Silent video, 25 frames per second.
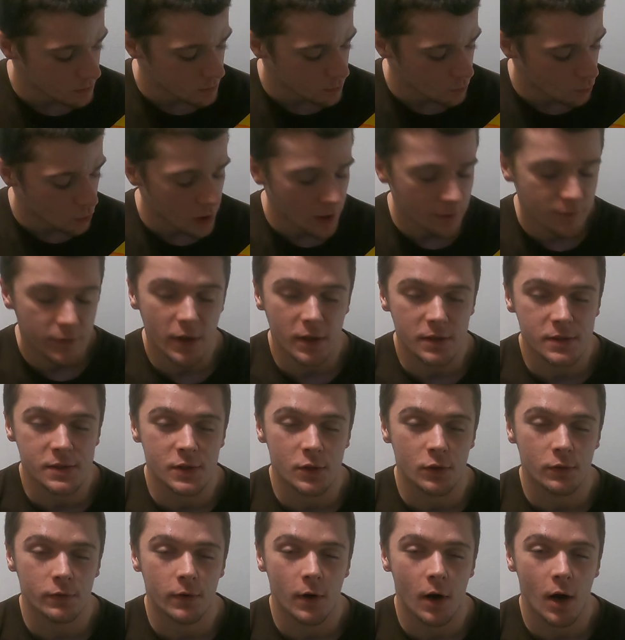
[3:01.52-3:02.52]
what I've done
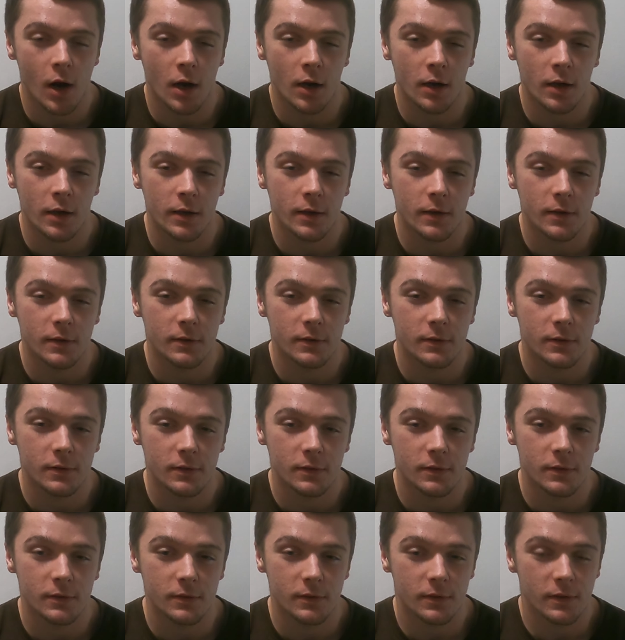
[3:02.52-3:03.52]
so far,
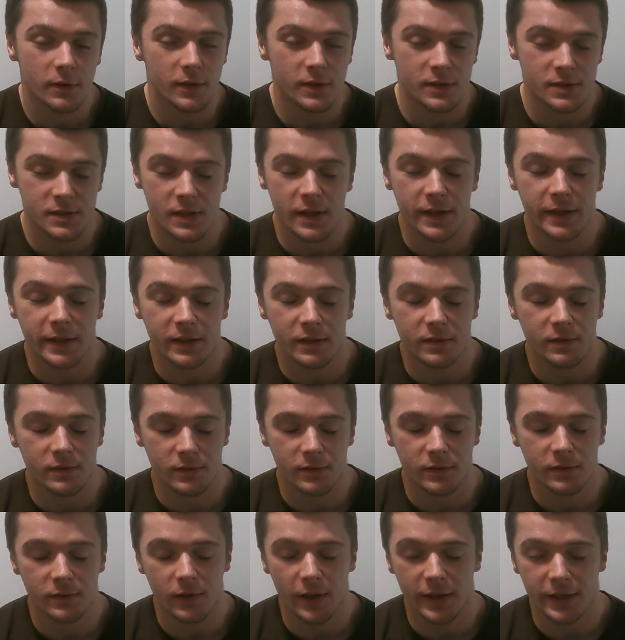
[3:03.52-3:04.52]
it's like
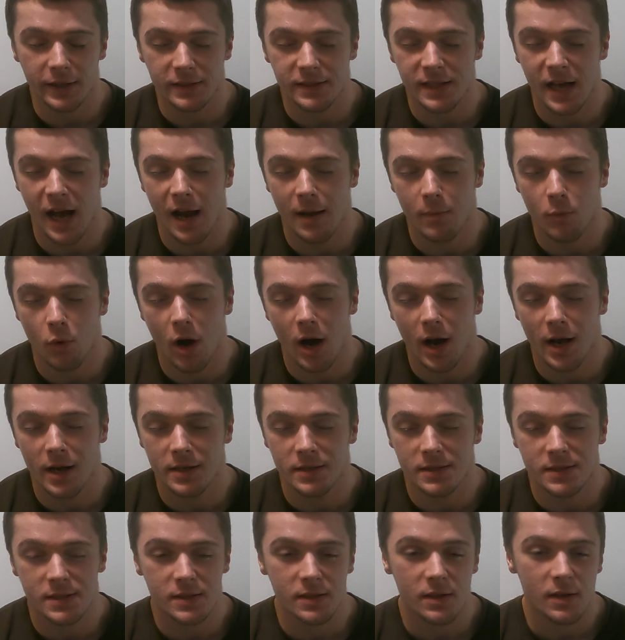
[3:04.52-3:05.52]
time
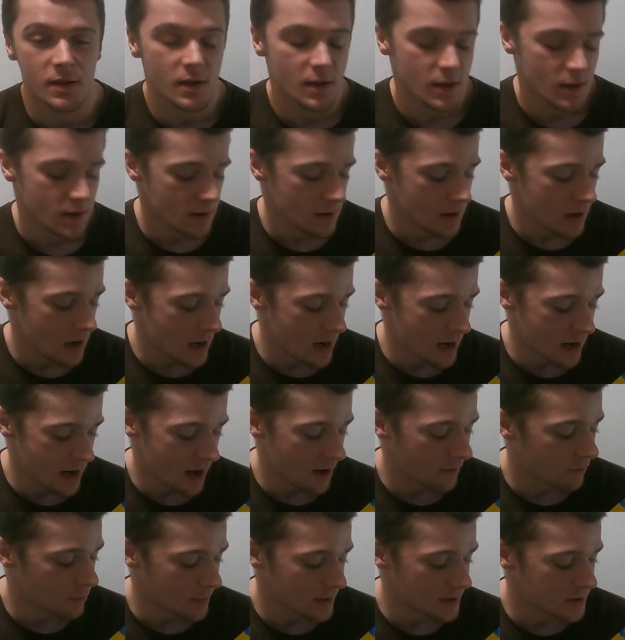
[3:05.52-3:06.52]
wise, I
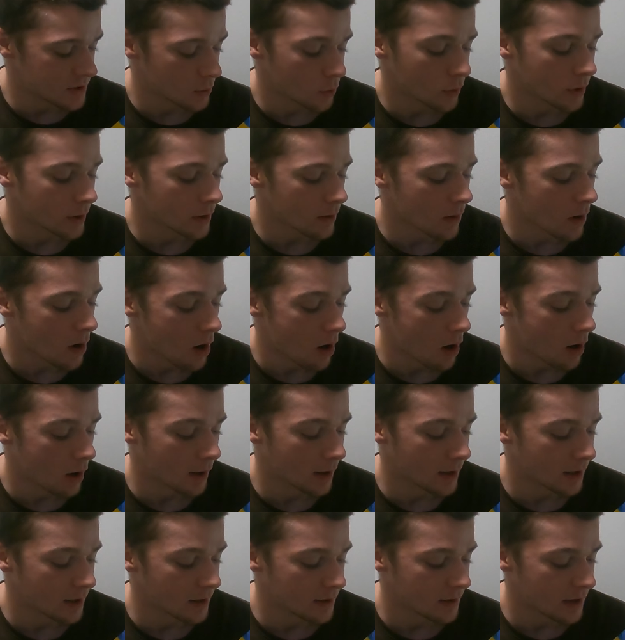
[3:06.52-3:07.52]
haven't been doing it
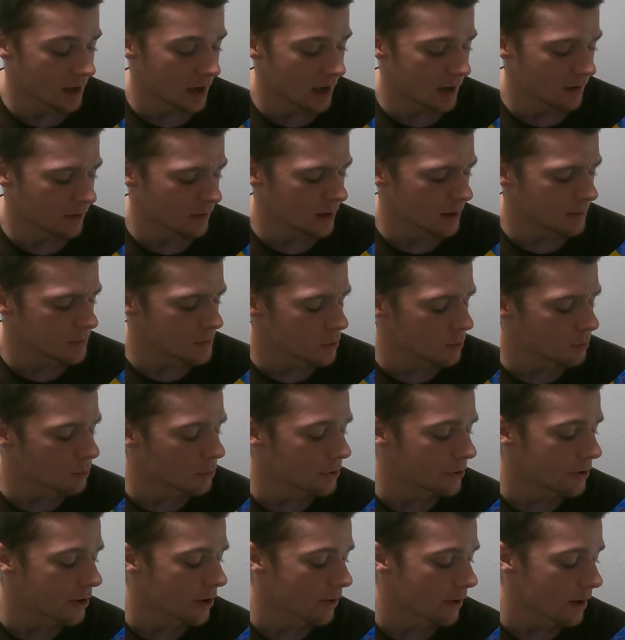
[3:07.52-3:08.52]
long, and I think I'm doing
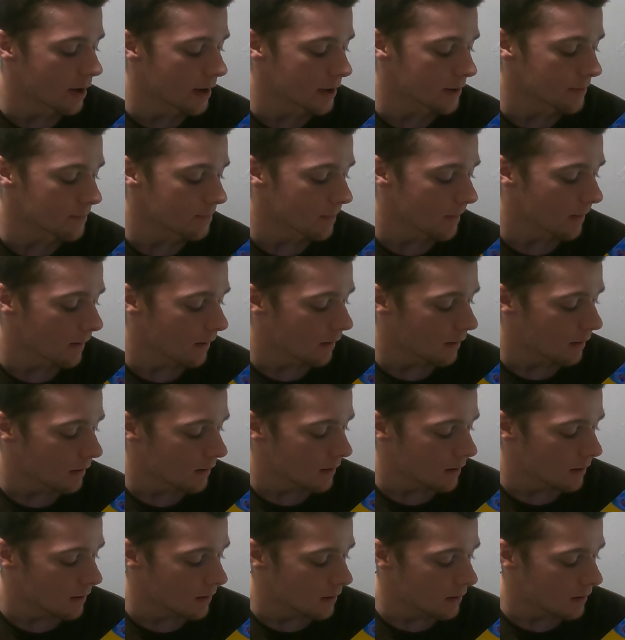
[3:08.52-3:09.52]
pretty alright.
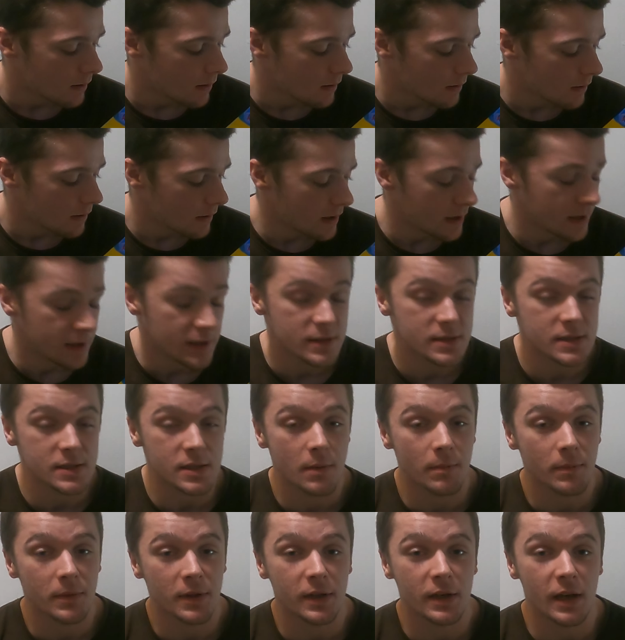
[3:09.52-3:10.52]
It is
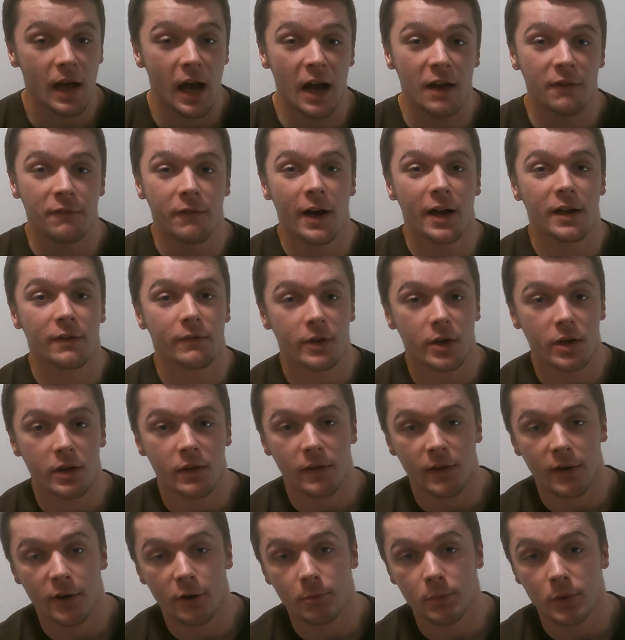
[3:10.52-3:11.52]
something I find very
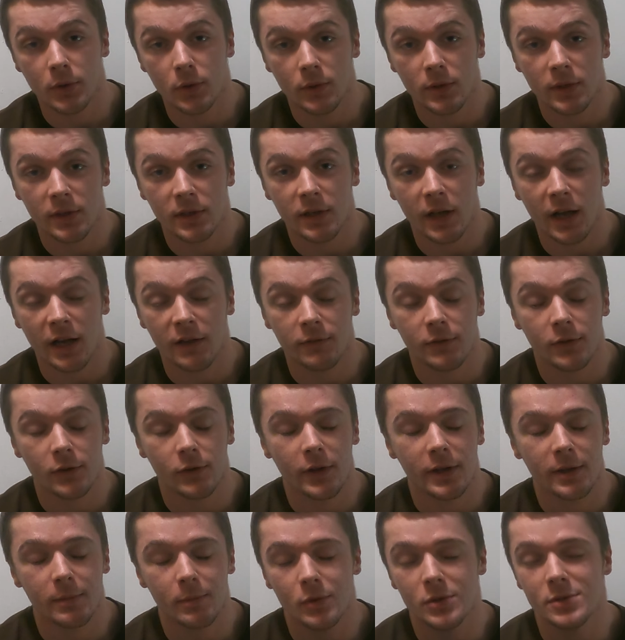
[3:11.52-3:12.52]
therapeutic. I feel
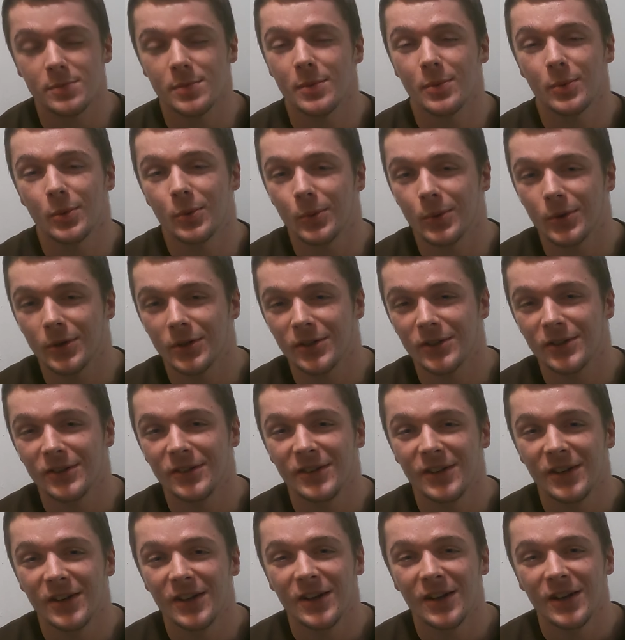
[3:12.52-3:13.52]
like most people would.
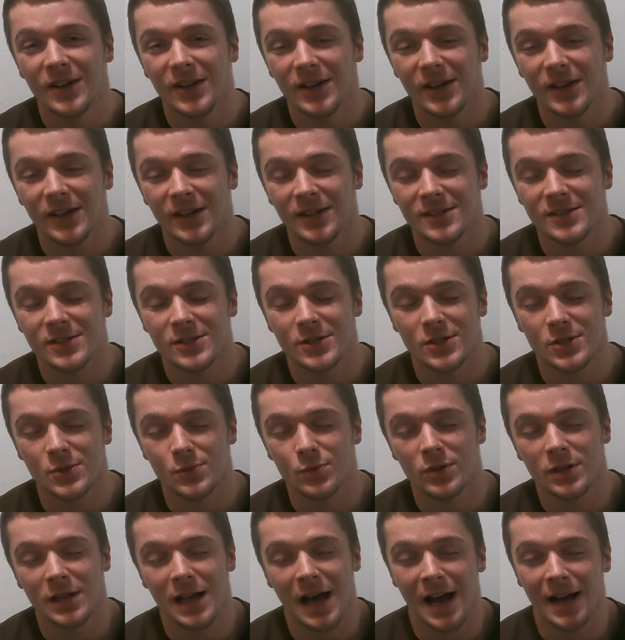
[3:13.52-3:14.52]
It's just
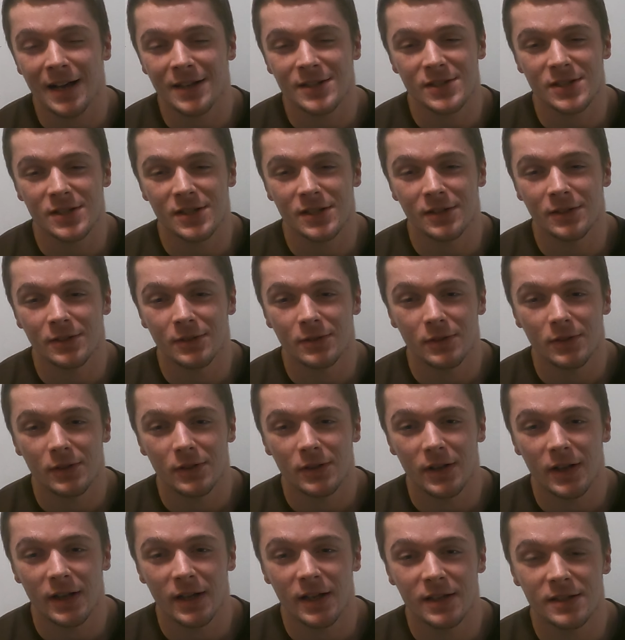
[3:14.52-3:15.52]
relaxing,
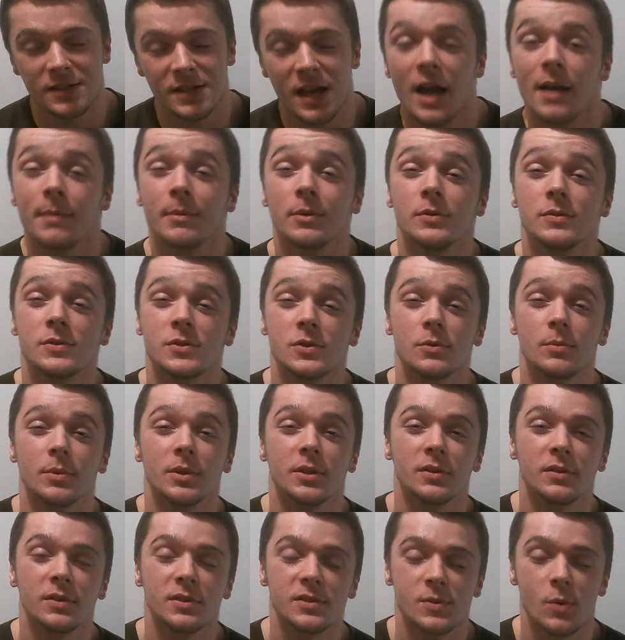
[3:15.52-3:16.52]
time
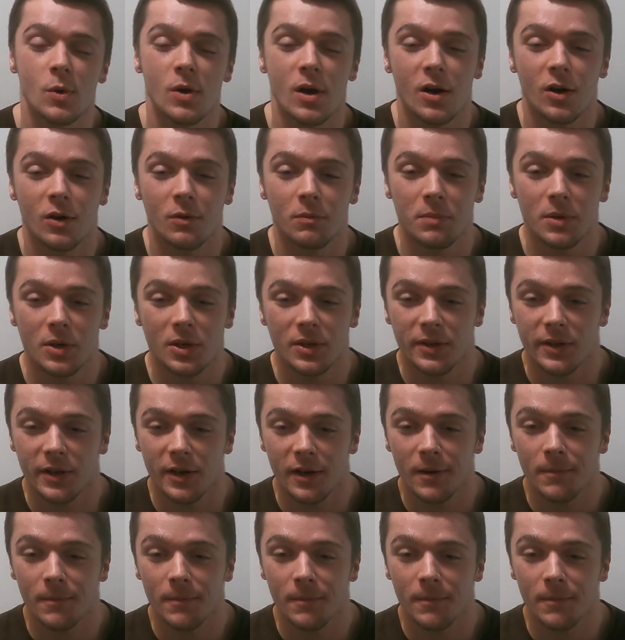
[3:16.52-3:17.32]
consuming as well, but